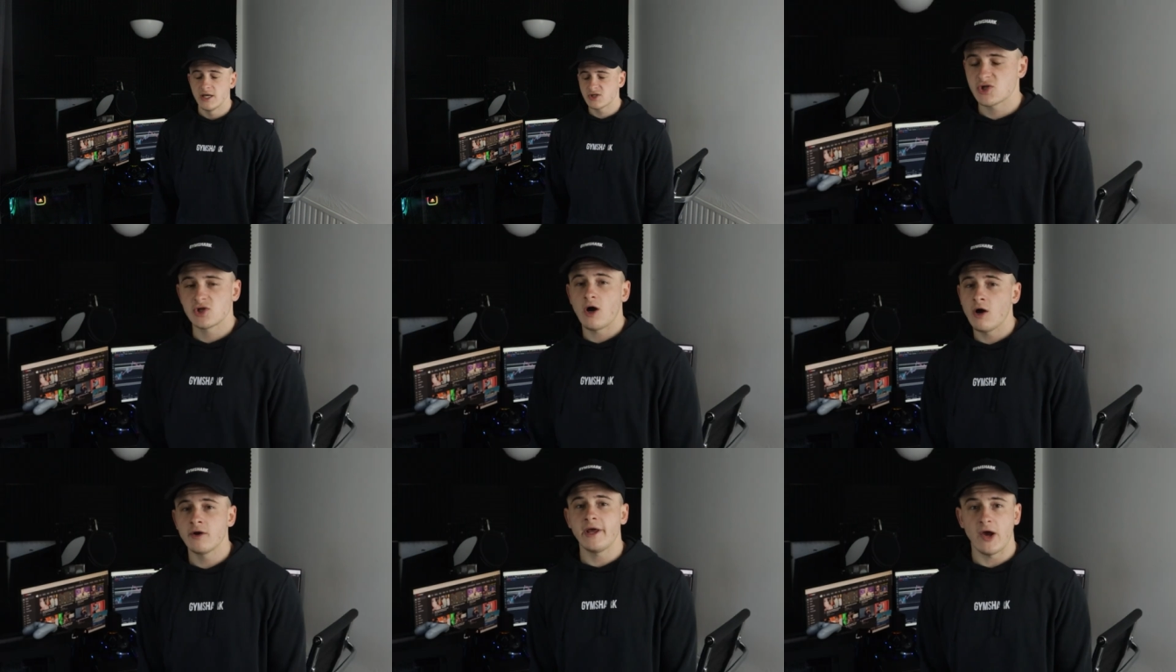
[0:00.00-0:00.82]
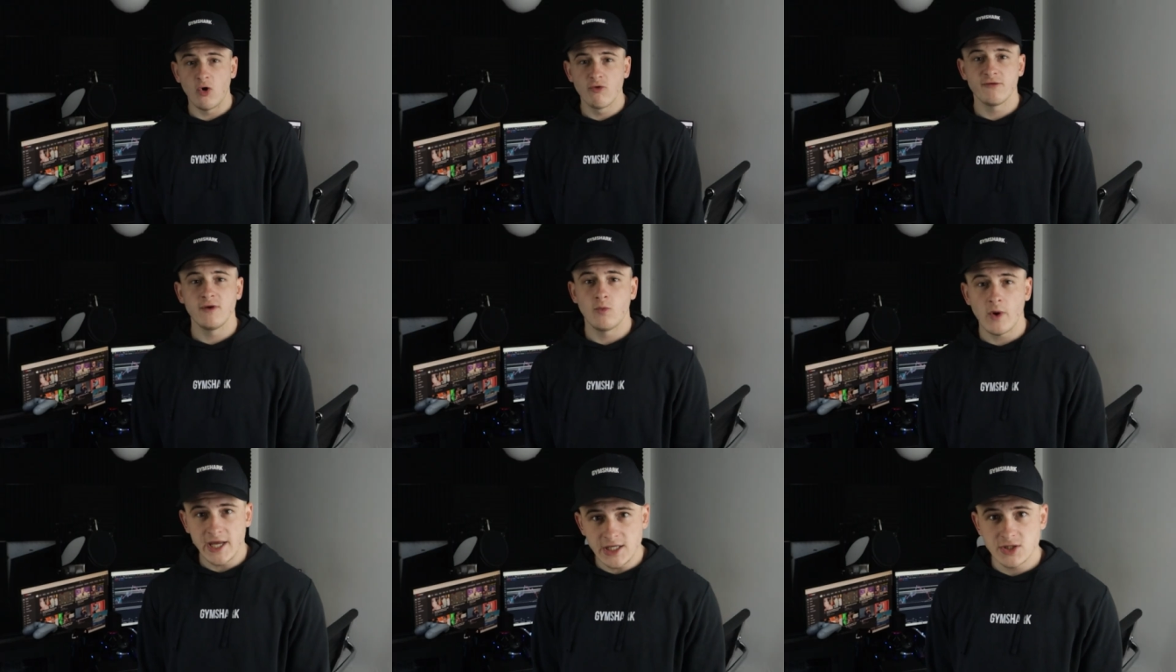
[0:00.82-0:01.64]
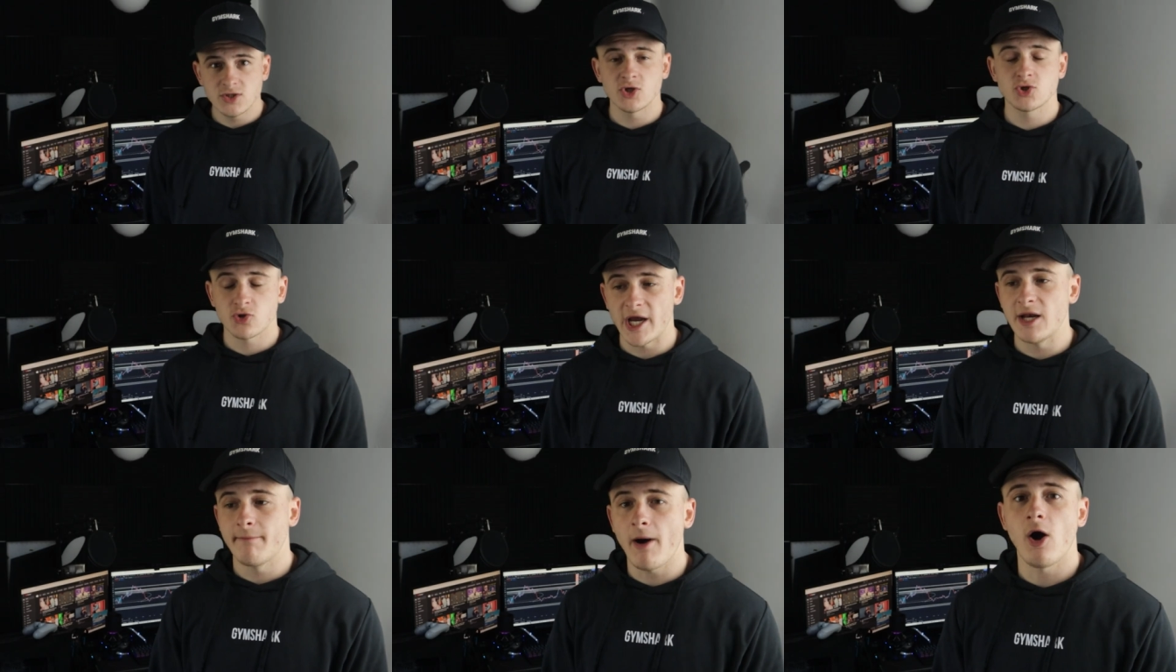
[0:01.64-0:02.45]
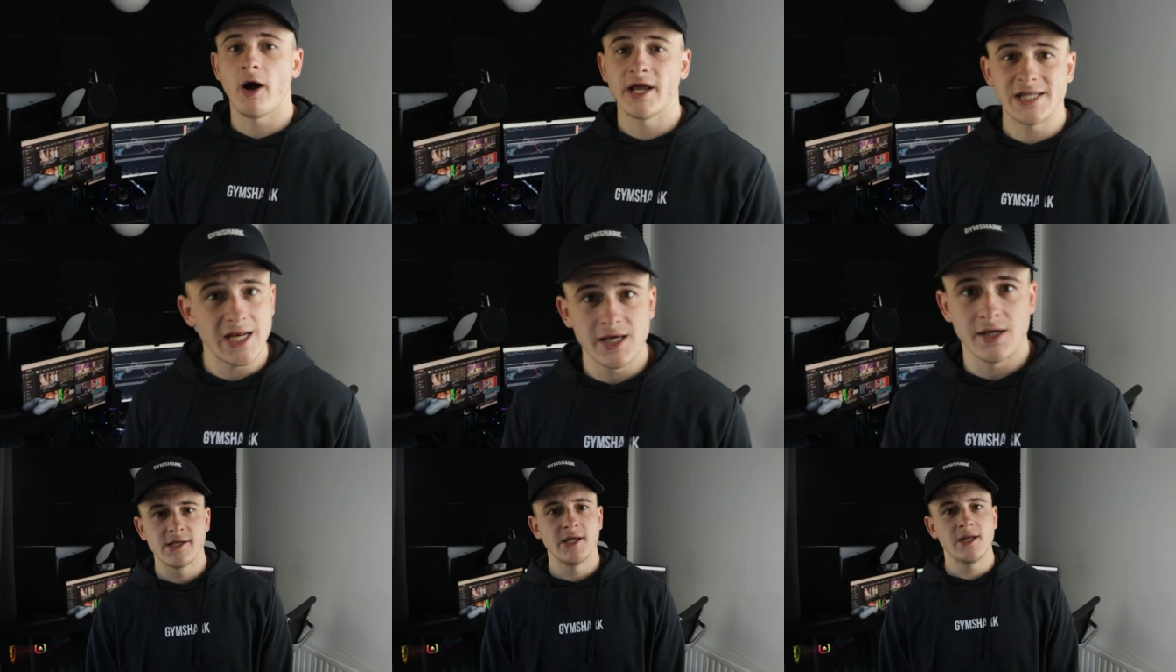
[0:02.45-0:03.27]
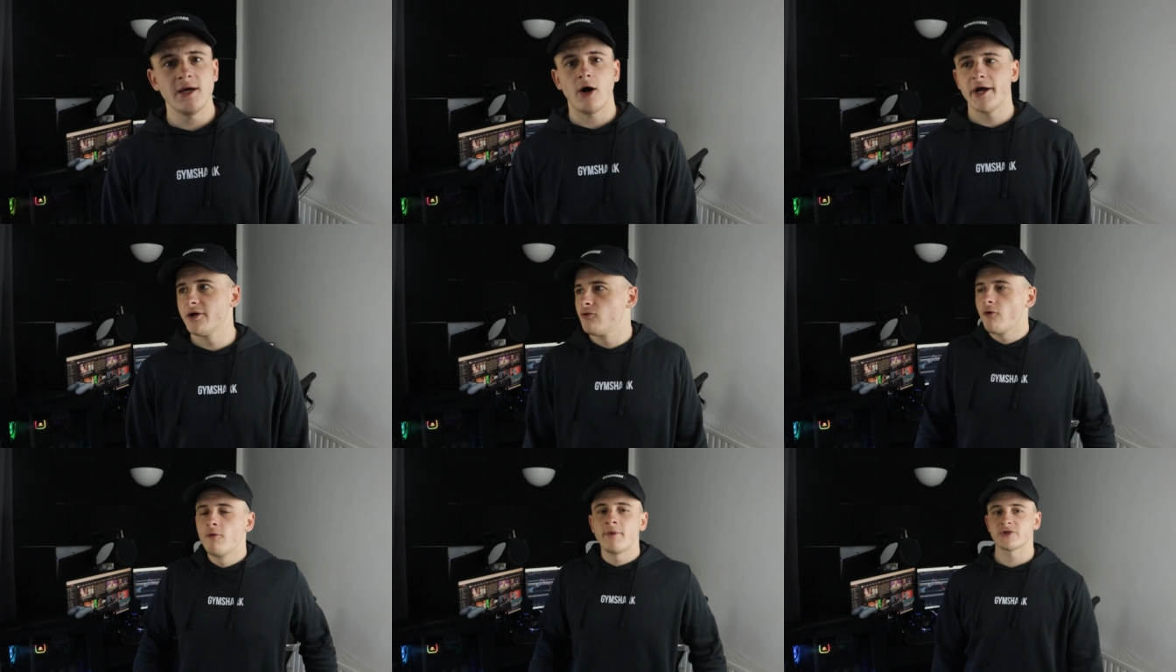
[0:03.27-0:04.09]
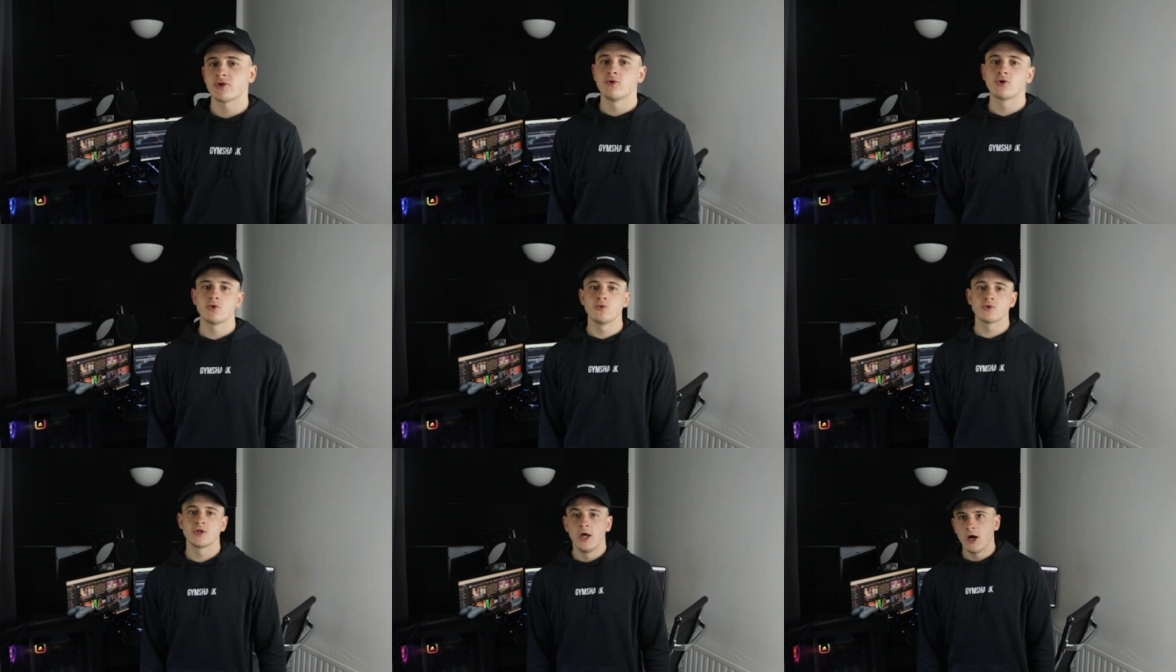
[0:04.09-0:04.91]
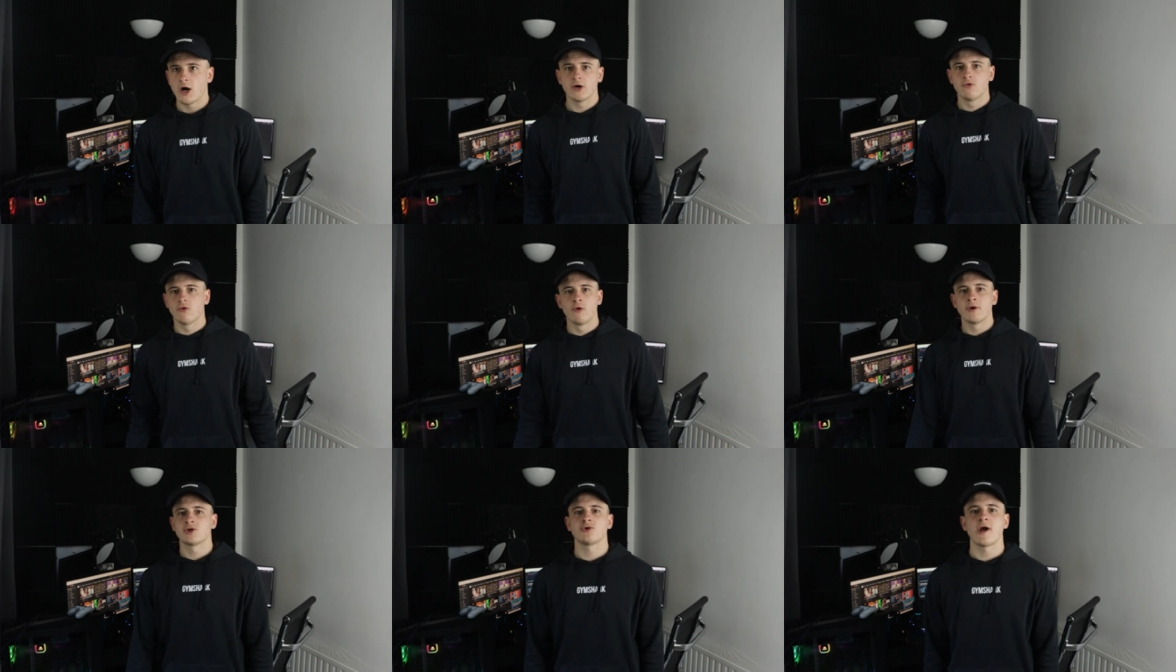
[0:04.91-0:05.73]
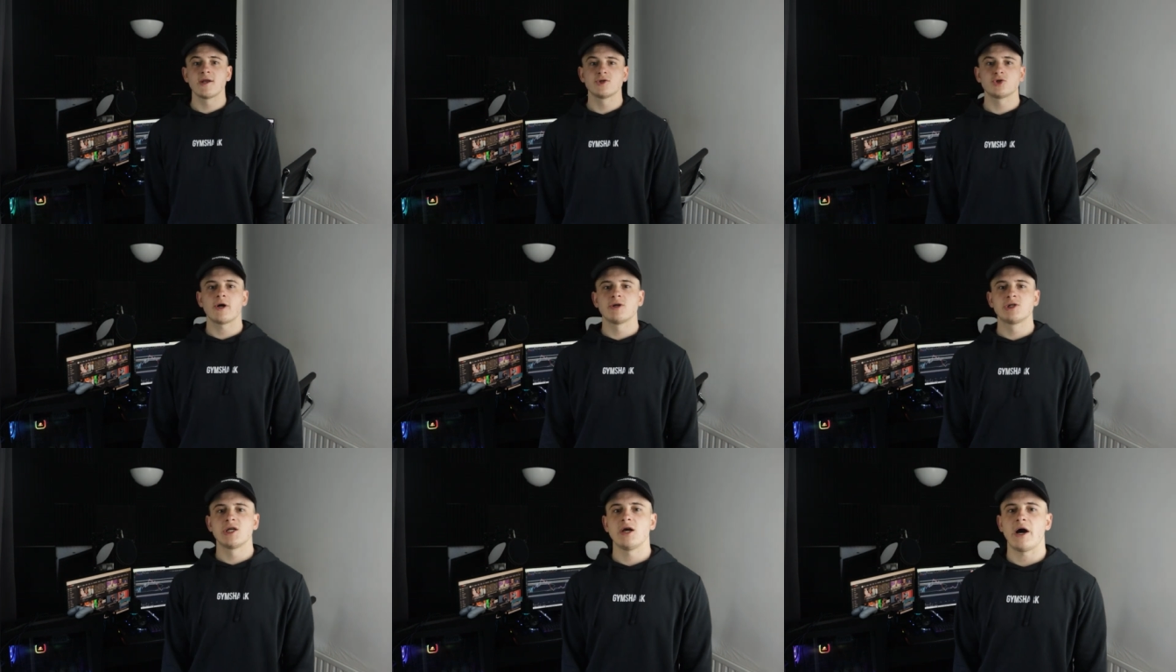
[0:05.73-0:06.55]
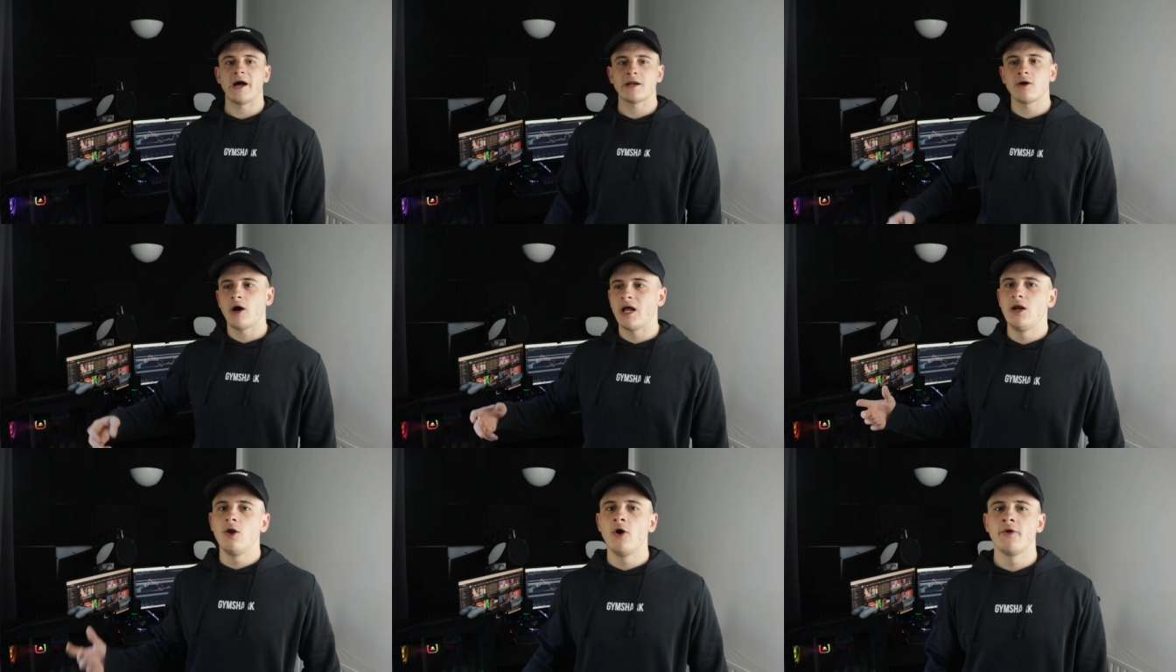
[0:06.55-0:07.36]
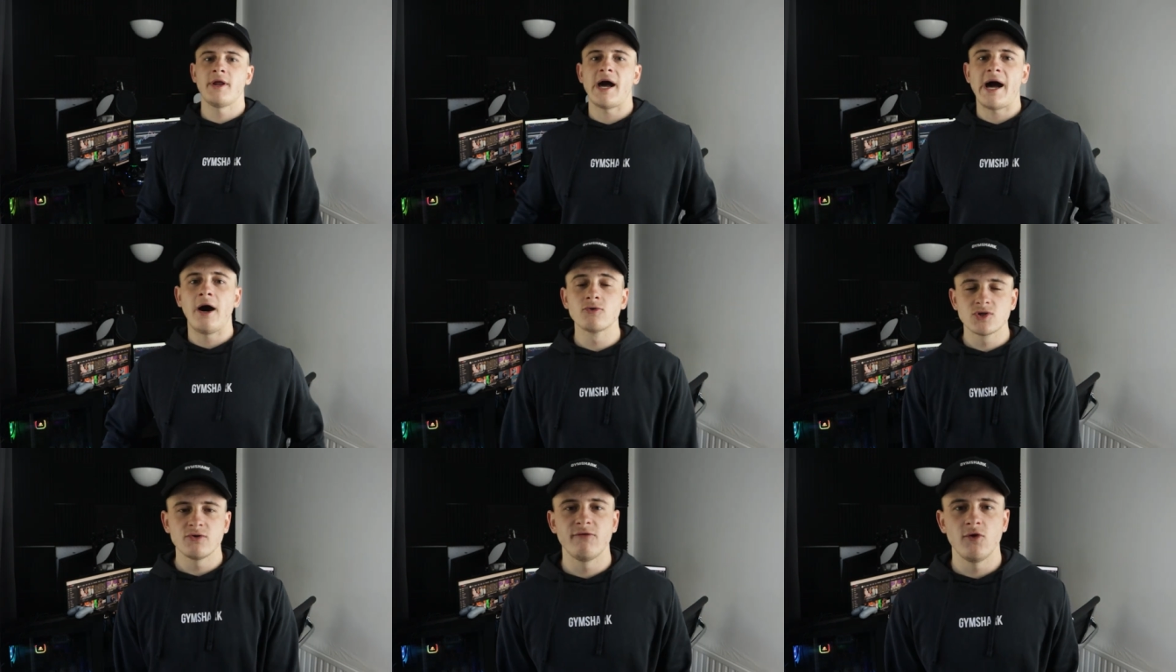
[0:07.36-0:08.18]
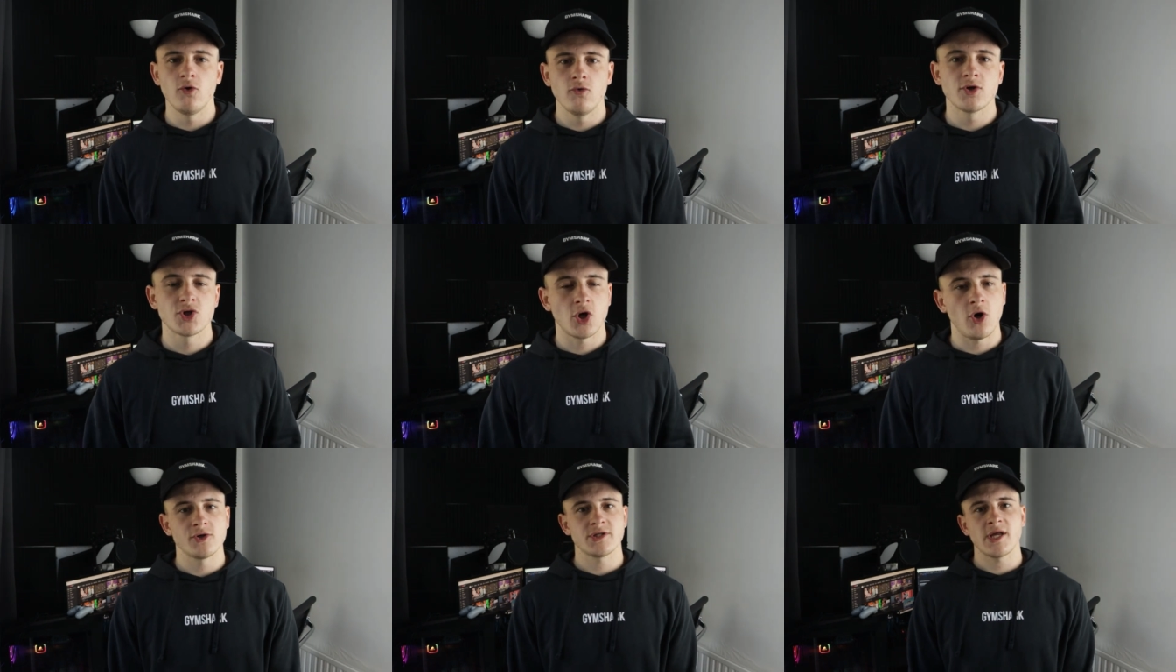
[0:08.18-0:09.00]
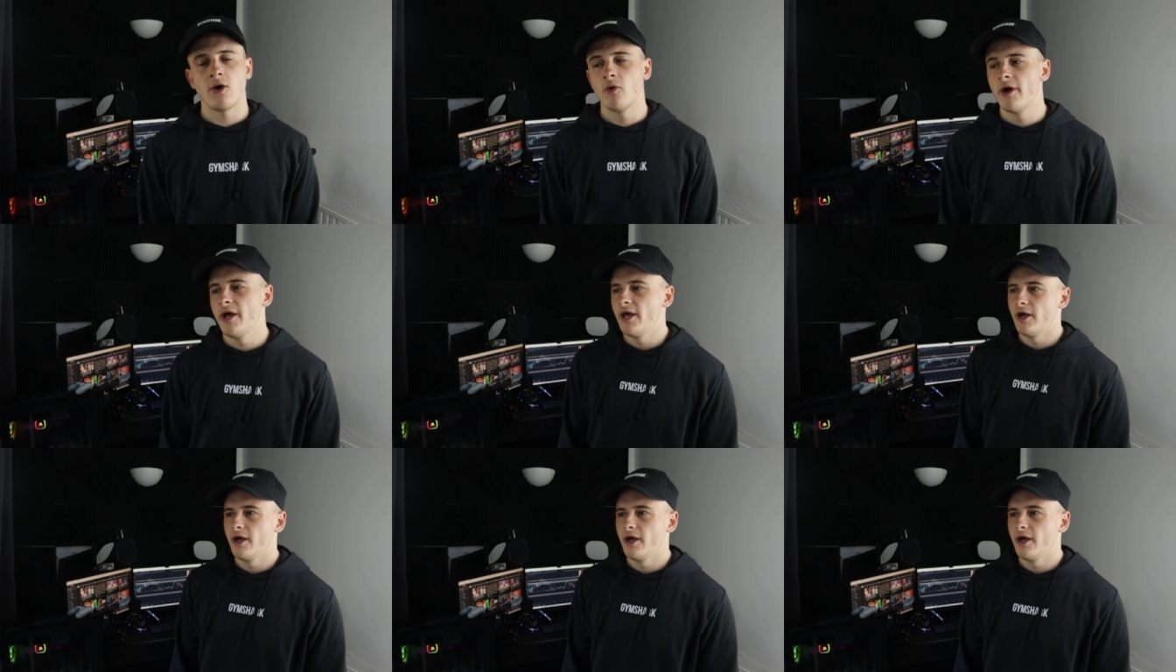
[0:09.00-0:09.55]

It's an unhealthy way to trade, but I did it. I did it, I grew my socials, I grew my trading strategy, and I learned how to view the charts. Now,